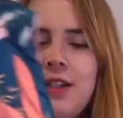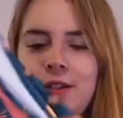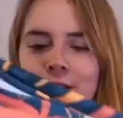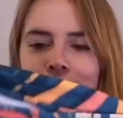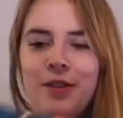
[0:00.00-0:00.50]

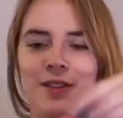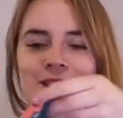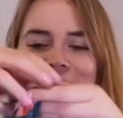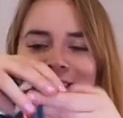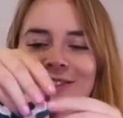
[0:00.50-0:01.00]
Hello,
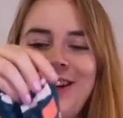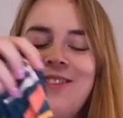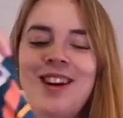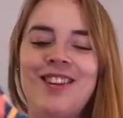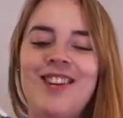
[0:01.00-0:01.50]

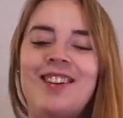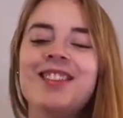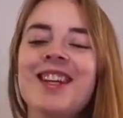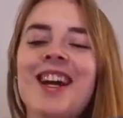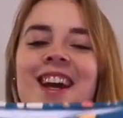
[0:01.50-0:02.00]
friends.
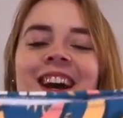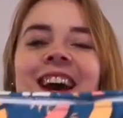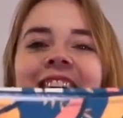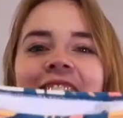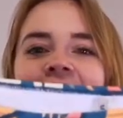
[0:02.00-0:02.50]

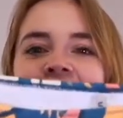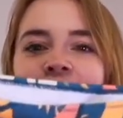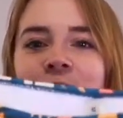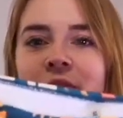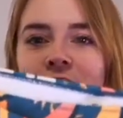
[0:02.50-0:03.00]
Welcome to a
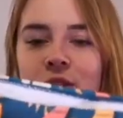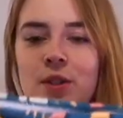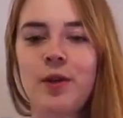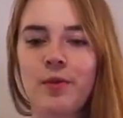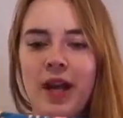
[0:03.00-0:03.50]
new
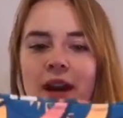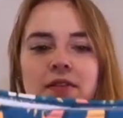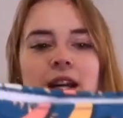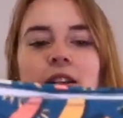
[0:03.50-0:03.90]
episode of